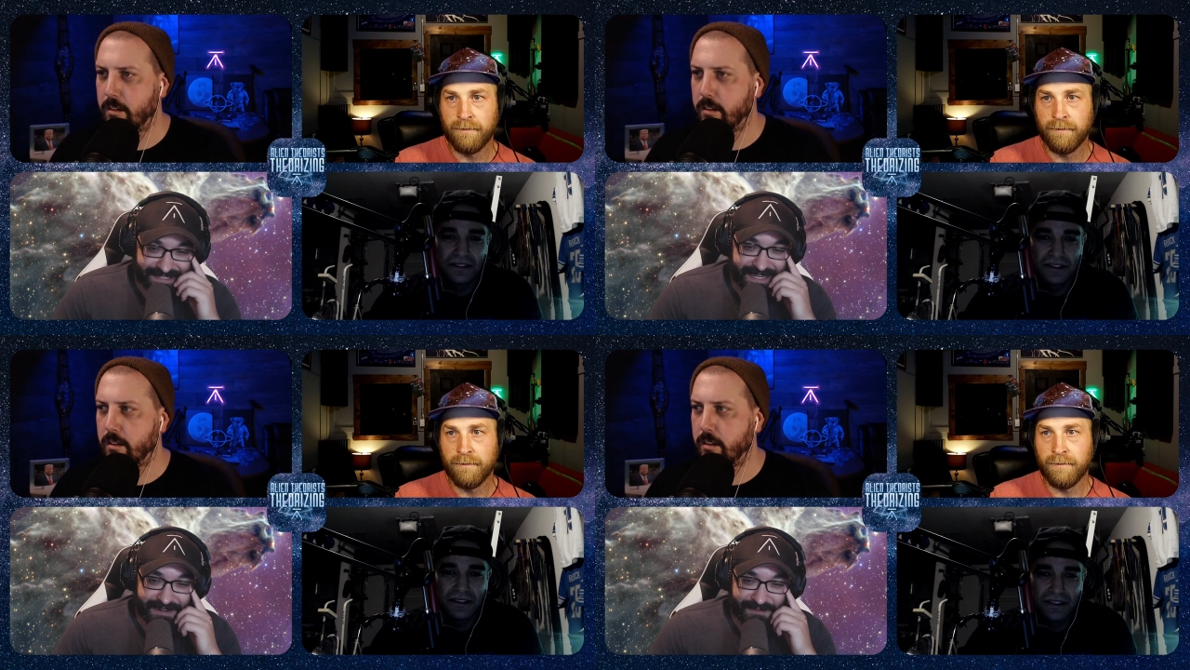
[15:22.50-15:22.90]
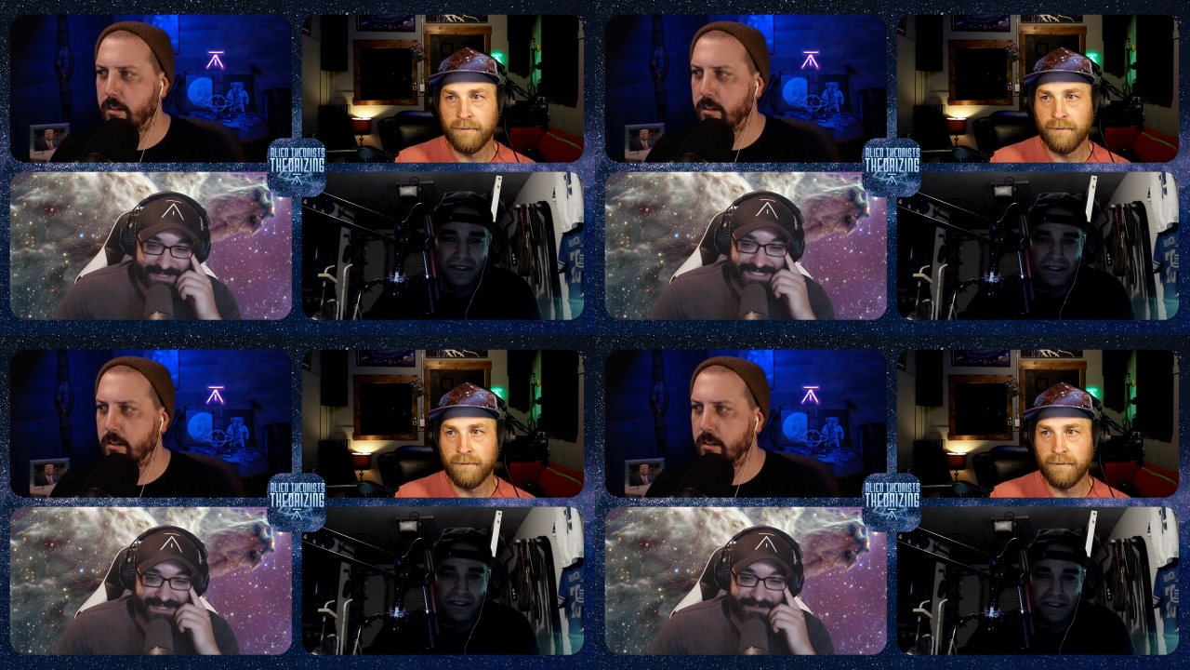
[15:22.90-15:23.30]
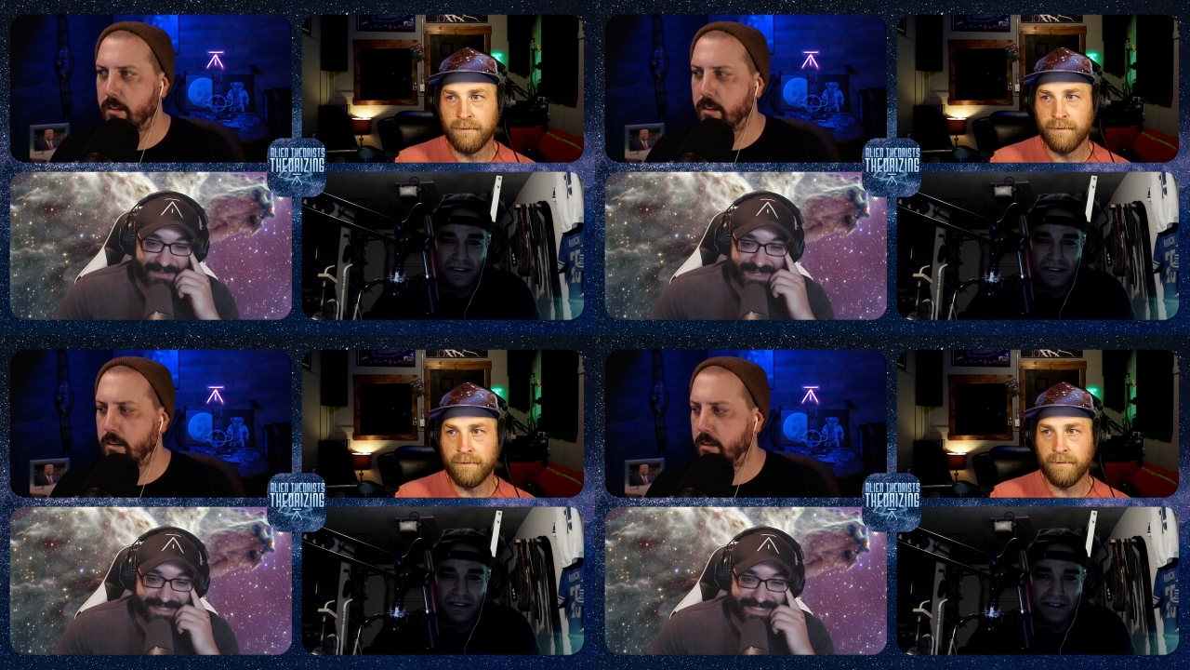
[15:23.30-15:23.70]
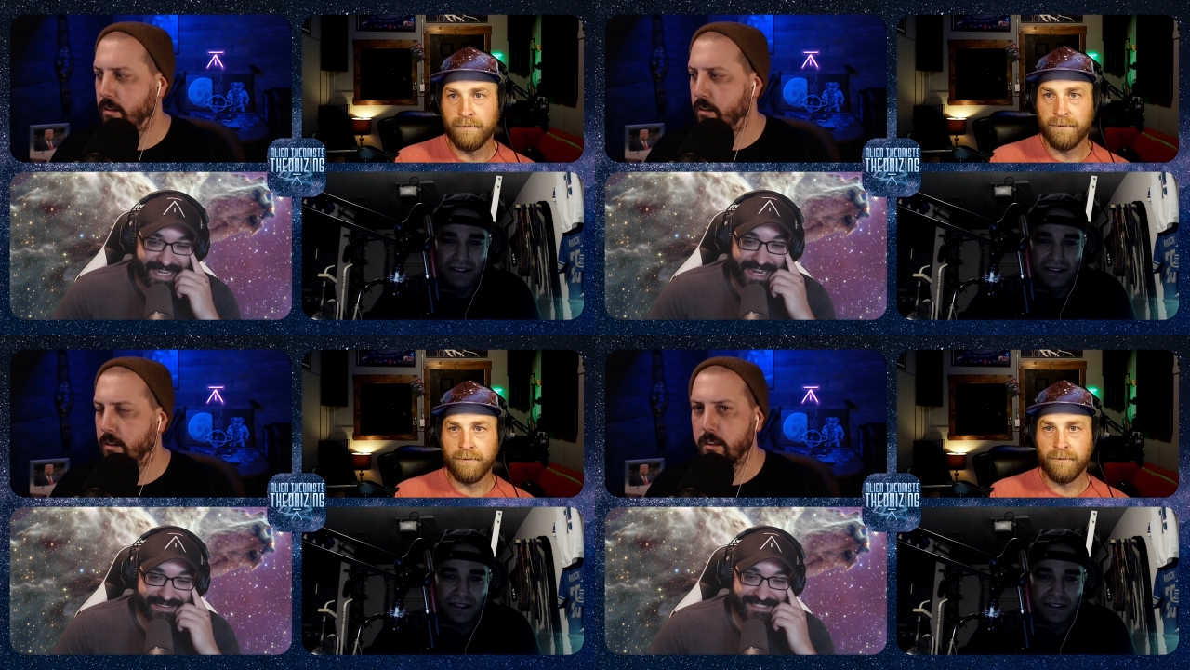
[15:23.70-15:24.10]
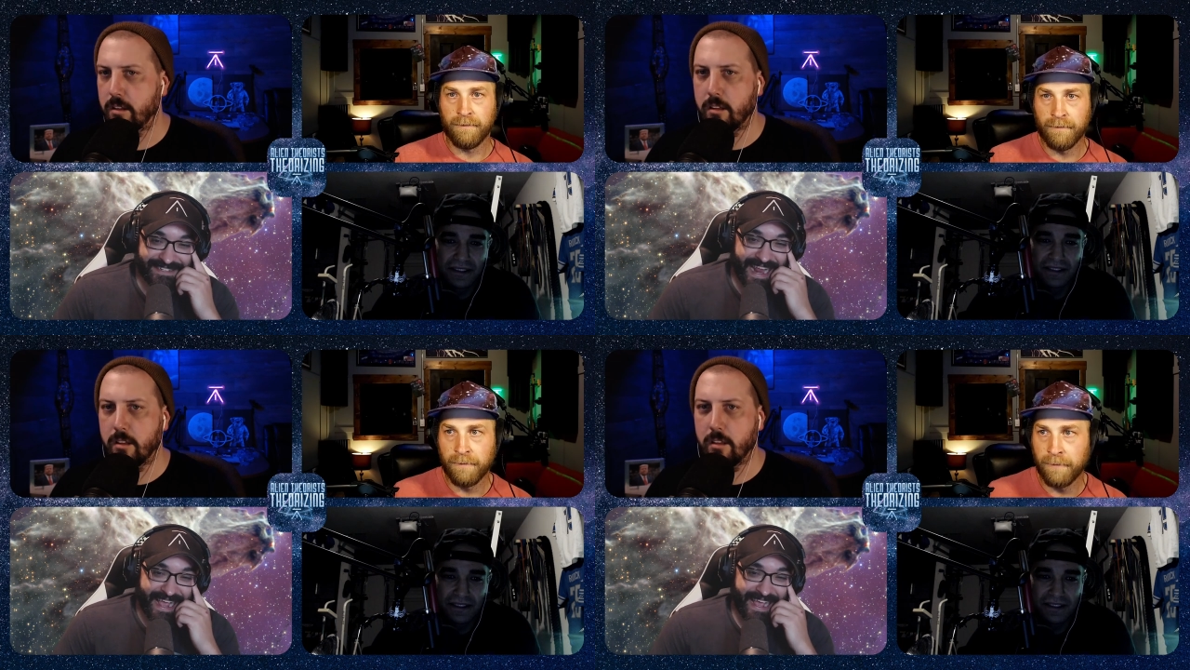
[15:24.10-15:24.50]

Speaker 1: Dare to Be Stupid on the soundtrack.